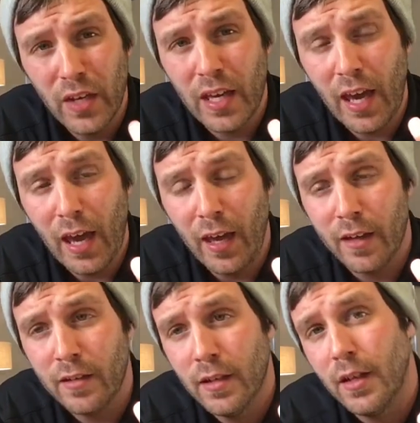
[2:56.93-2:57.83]

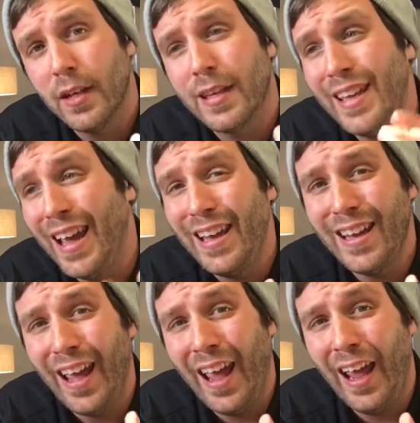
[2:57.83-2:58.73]
can,
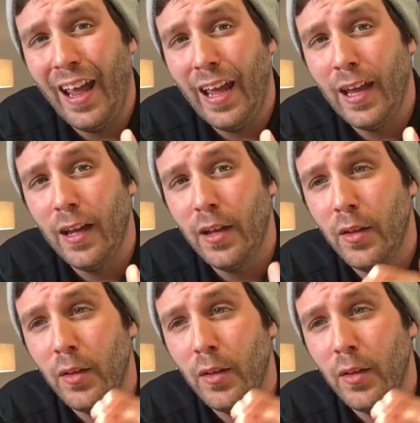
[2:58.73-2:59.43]
get a